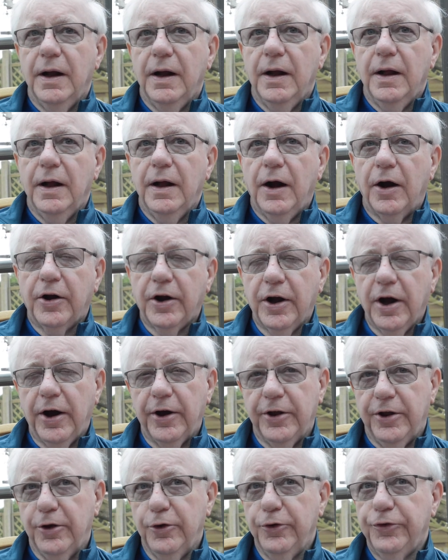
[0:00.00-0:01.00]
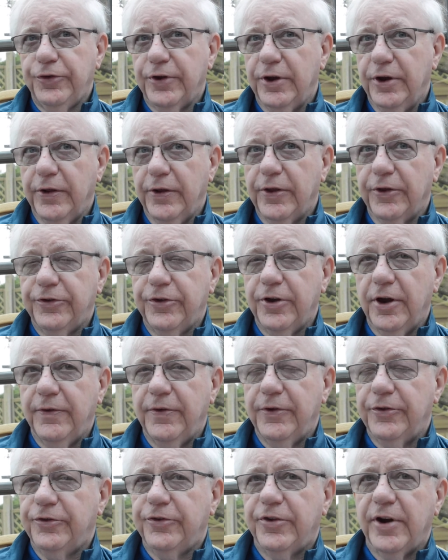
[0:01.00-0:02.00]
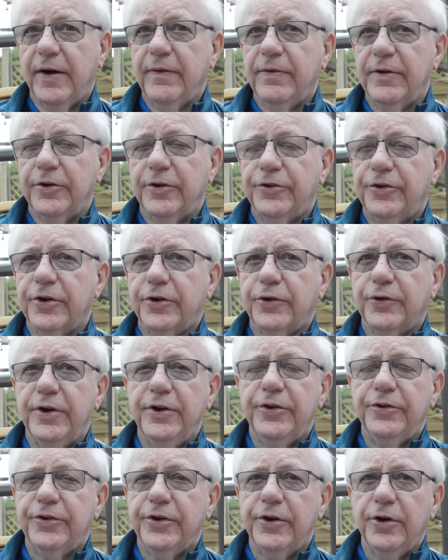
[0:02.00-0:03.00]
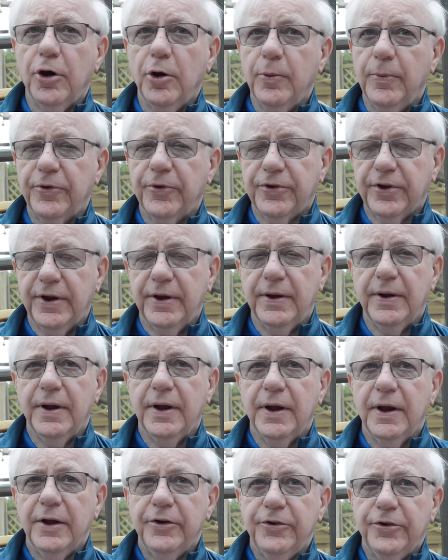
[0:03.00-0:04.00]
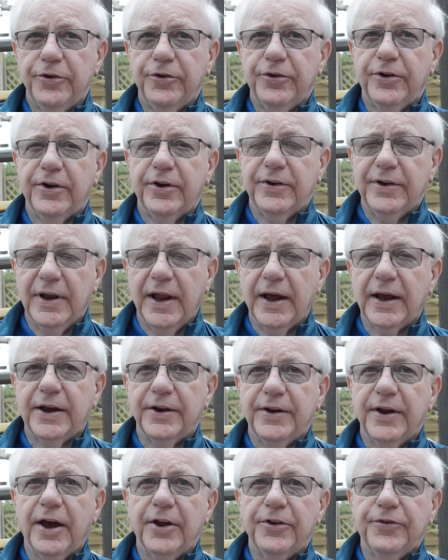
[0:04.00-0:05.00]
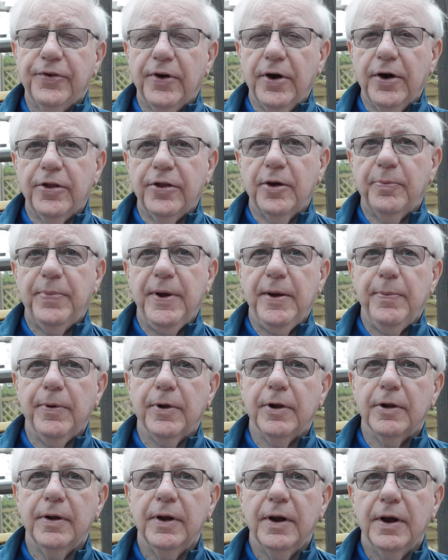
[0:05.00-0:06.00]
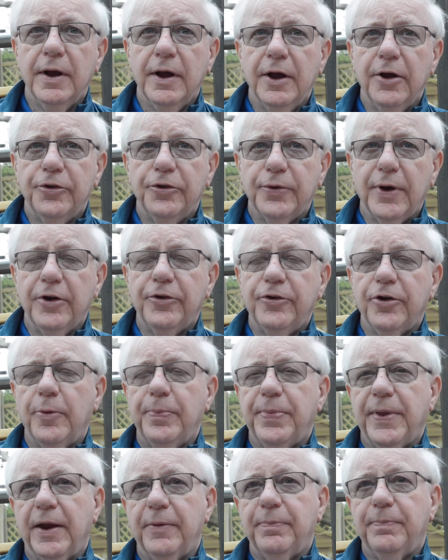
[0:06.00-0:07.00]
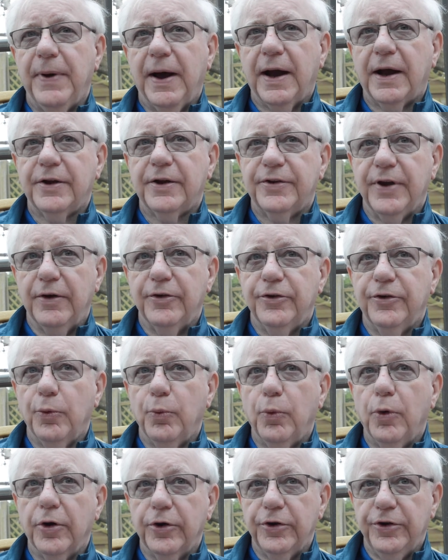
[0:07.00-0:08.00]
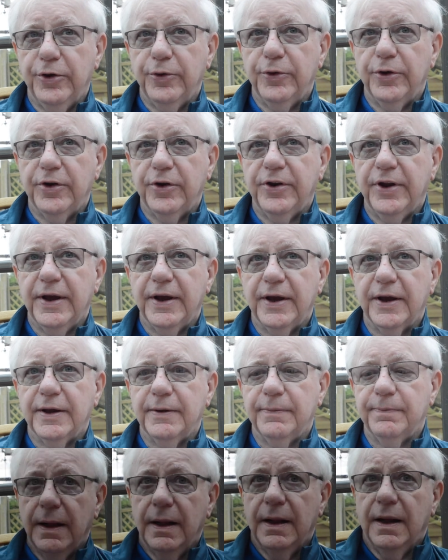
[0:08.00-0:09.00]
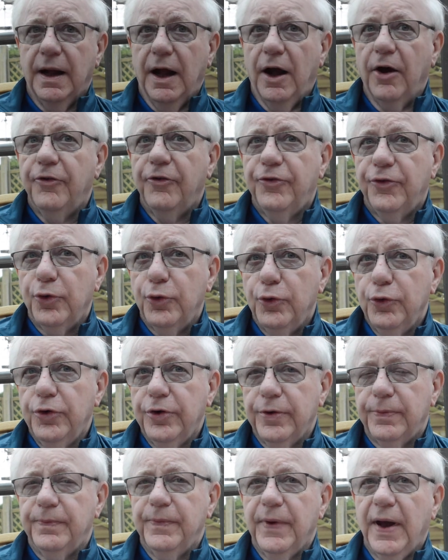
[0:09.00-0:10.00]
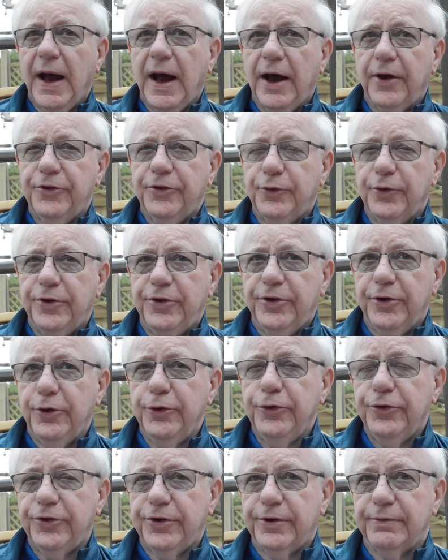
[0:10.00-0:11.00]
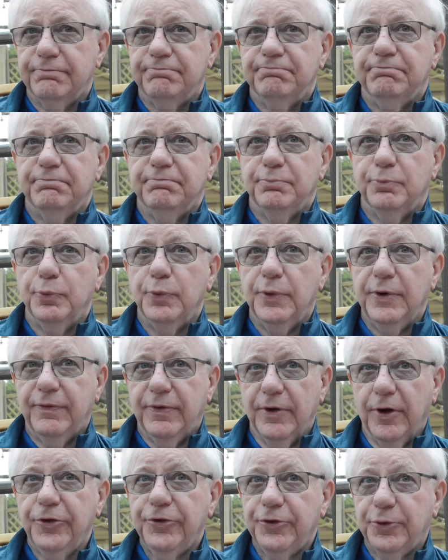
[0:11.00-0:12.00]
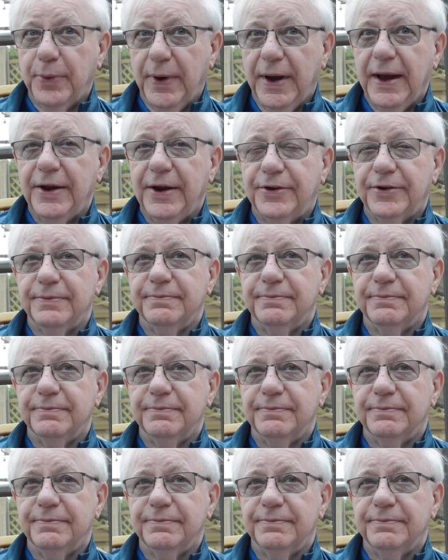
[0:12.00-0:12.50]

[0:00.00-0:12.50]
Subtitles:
Our car use and other surface travel has decreased enormously, just like it has for other people, so I'll drop that back down to 1 unit here. Our food has reduced, we've lost weight.